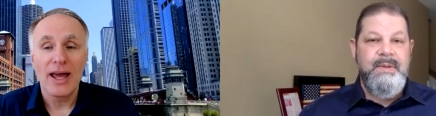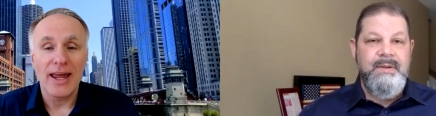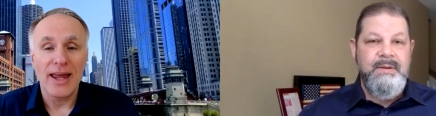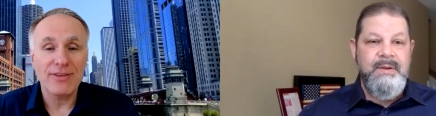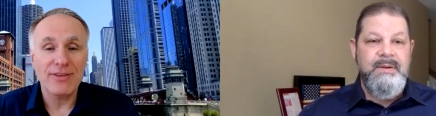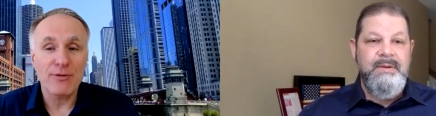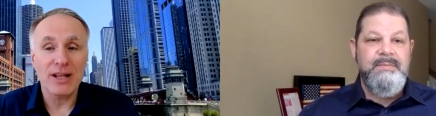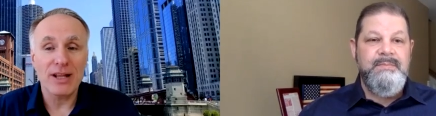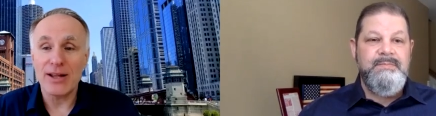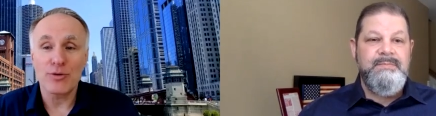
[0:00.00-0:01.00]
Speaker 1: If they
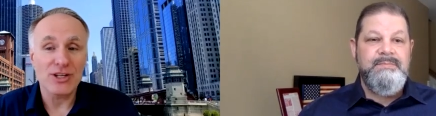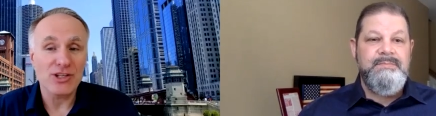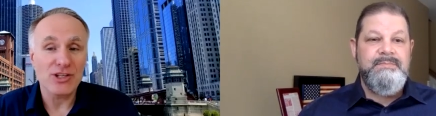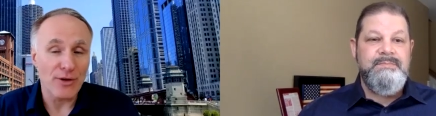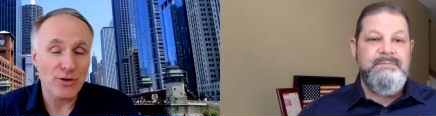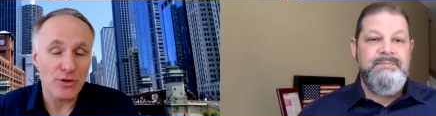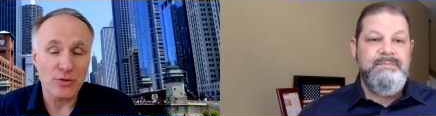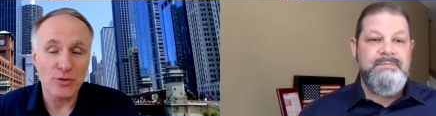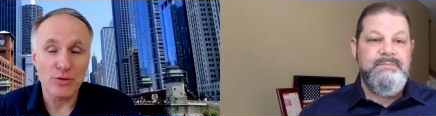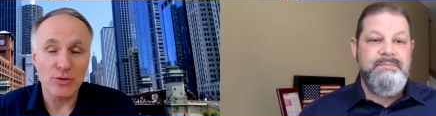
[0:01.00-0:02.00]
would like to reach out to
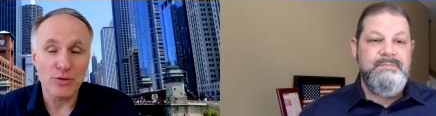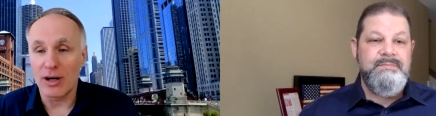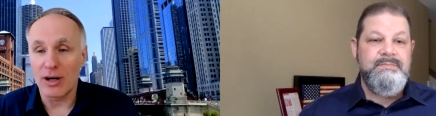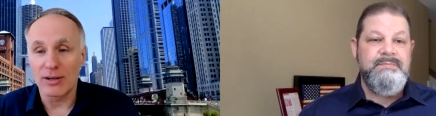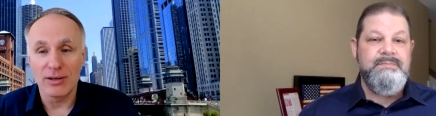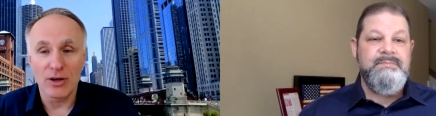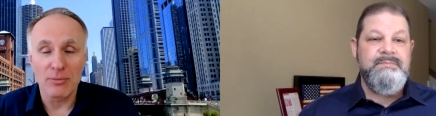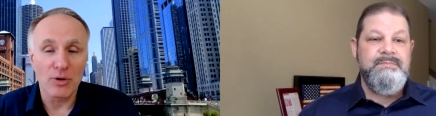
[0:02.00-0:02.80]
you or learn